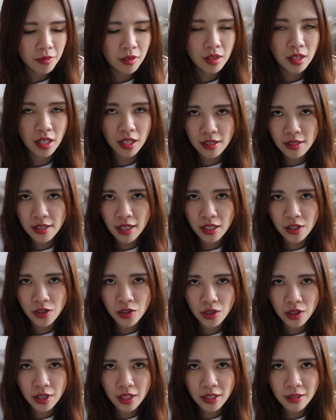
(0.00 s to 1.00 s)
Tastes like a
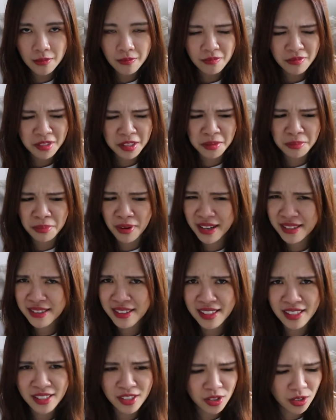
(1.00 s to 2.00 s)
soda.
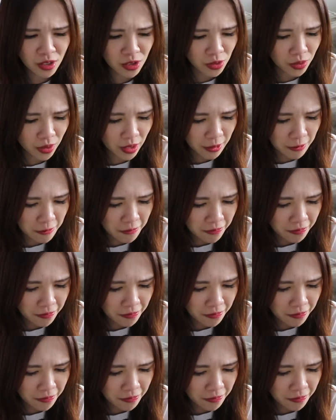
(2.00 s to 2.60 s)
Surprisingly, it's not sweet.